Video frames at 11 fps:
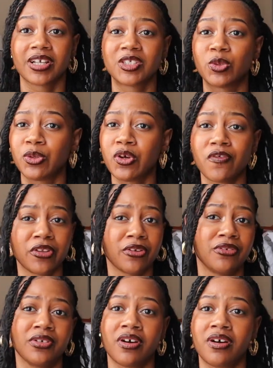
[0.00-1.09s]
So with no further
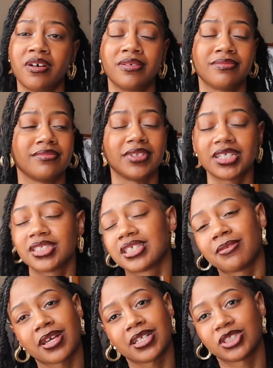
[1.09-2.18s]
ado, y'all, let's just
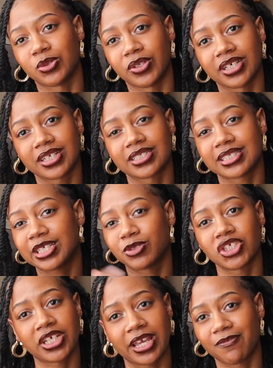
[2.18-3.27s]
get right into it, because that's
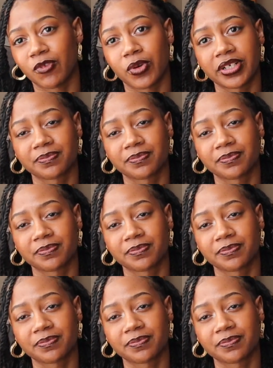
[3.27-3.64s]
what you came for.